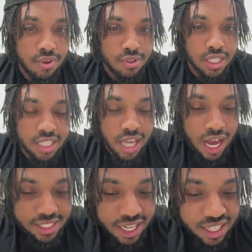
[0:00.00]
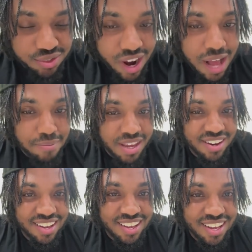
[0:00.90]
Y'all see how Dennis
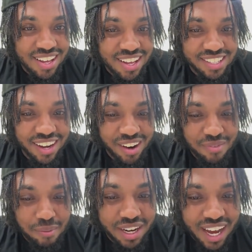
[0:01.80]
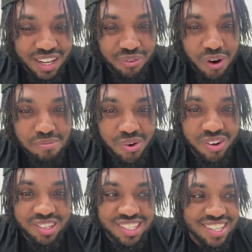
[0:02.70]
Rodman? Y'all remember the 94
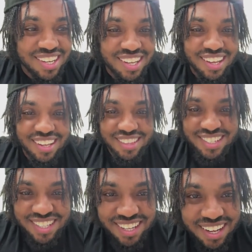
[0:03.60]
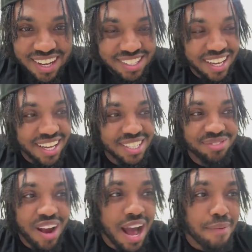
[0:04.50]
Bulls? Listen, Dennis
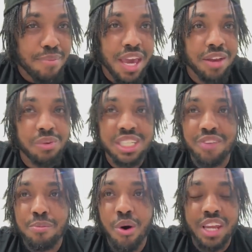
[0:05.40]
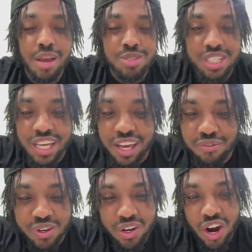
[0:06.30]
Rodman, what's the other ball name?
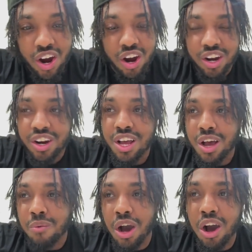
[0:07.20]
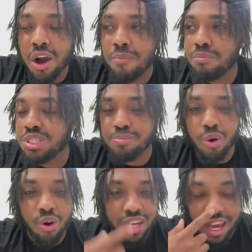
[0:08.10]
Steve Kerr. Um, what's the
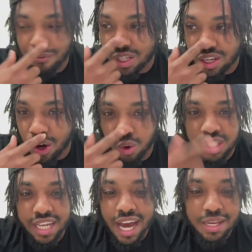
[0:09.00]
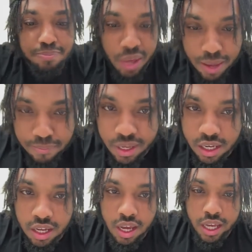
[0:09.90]
ball name with the nose? Scottie
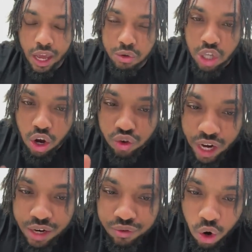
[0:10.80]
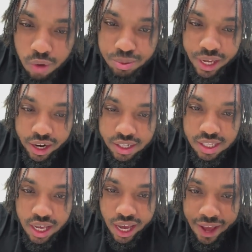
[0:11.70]
Pippen. They was all great role
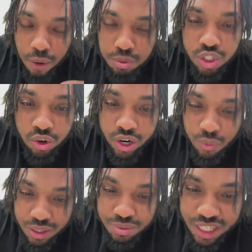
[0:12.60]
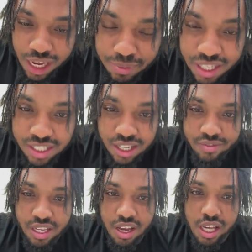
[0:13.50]
players and helped Jordan win them championships.